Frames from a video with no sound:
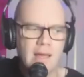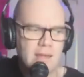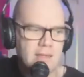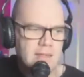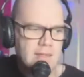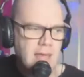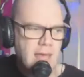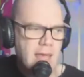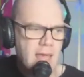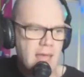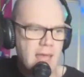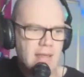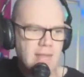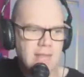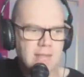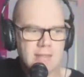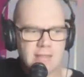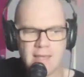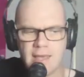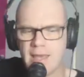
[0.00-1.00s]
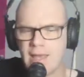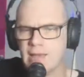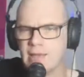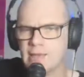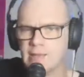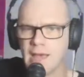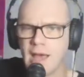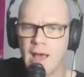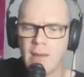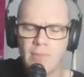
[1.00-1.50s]
dancing
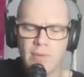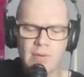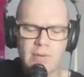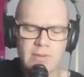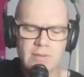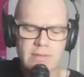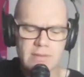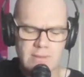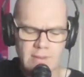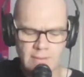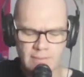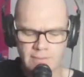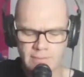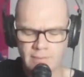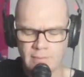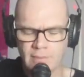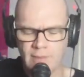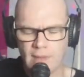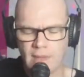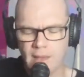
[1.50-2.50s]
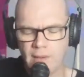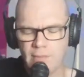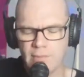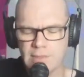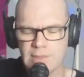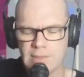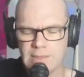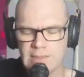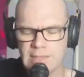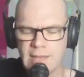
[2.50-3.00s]
doubles. Well,
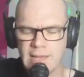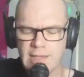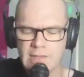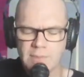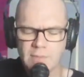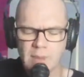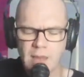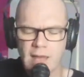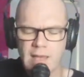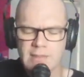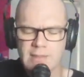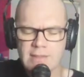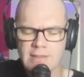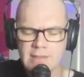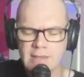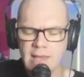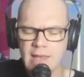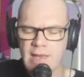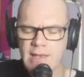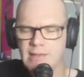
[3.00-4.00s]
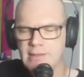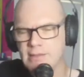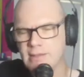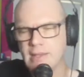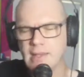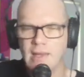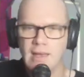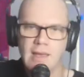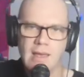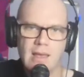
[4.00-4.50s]
6 plus 6
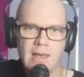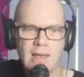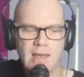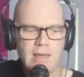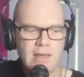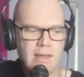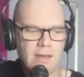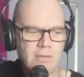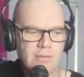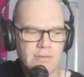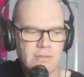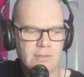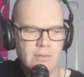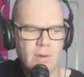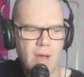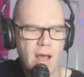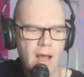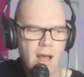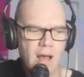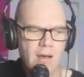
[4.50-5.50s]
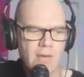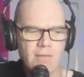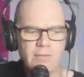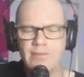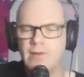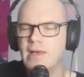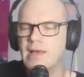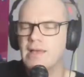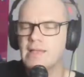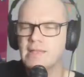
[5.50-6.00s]
equals 12.
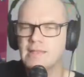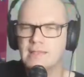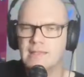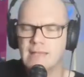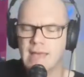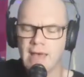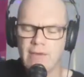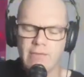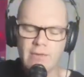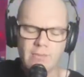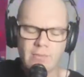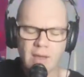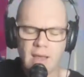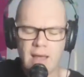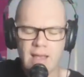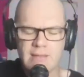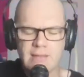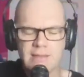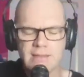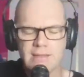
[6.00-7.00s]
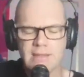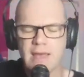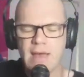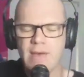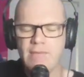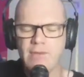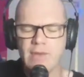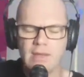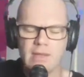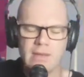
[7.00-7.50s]
7 plus
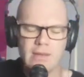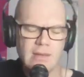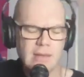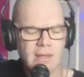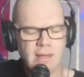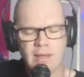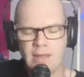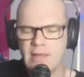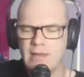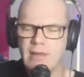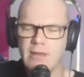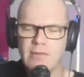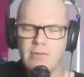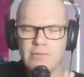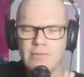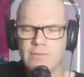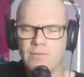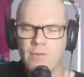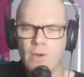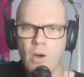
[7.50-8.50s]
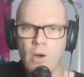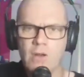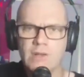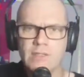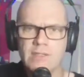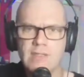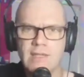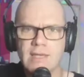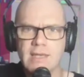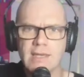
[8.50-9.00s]
7 equals
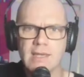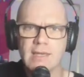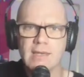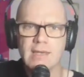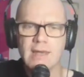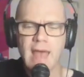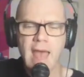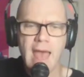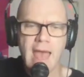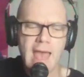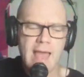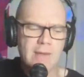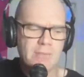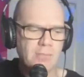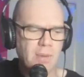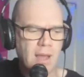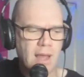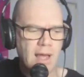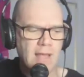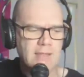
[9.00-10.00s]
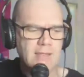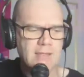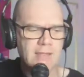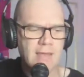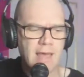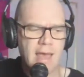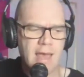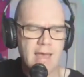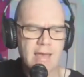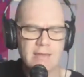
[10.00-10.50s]
14. 8 plus
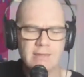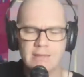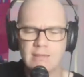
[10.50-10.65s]
8